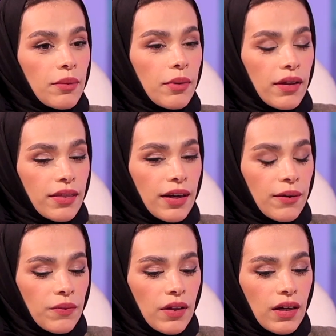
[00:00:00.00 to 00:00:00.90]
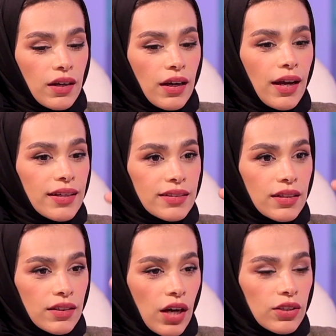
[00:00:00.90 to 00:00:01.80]
about that, as
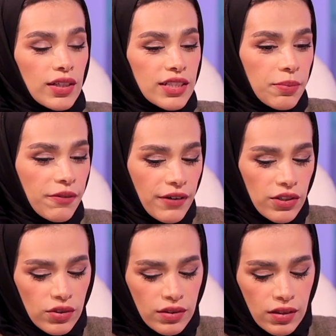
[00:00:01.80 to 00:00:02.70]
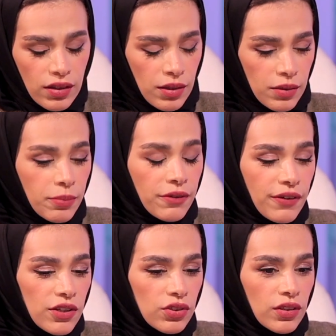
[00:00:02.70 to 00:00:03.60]
doctor, as a professional
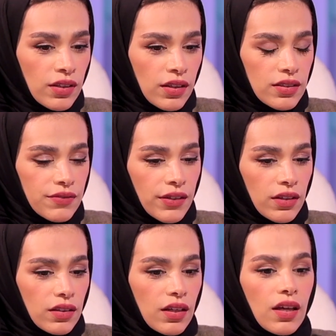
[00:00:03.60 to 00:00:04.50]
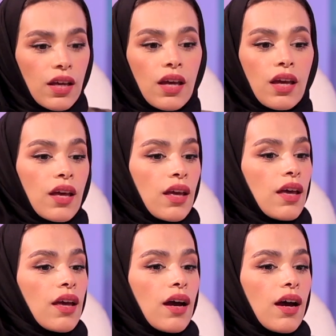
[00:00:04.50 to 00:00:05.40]
in this field,
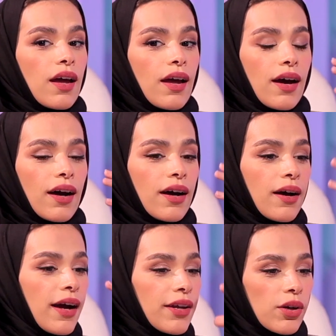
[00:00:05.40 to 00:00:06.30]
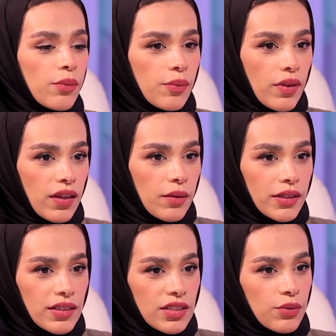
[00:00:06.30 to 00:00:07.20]
I know when we think about
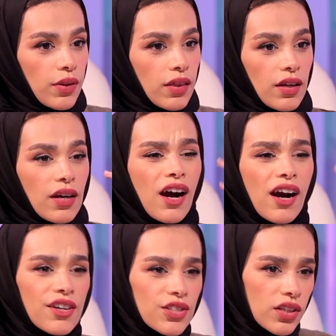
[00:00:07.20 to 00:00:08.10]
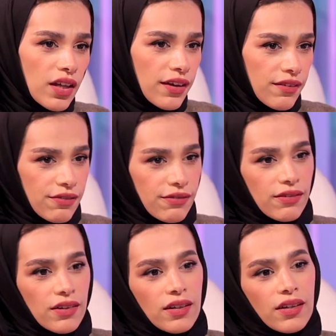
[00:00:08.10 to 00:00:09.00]
desert, we think harsh life,
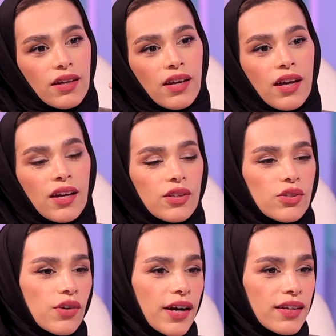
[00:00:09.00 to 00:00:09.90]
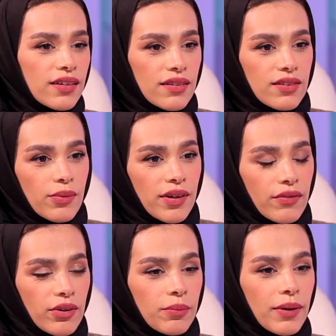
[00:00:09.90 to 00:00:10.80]
dryness,
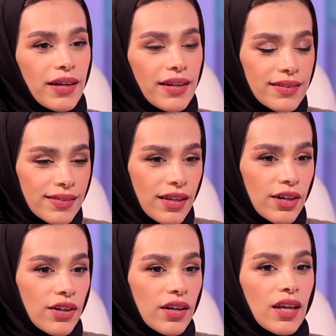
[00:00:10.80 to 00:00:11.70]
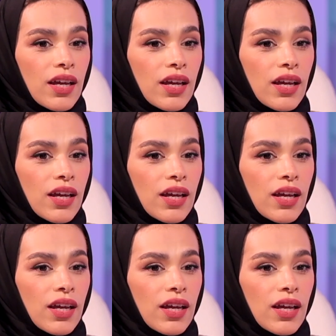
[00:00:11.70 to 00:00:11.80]
whatever. But is there,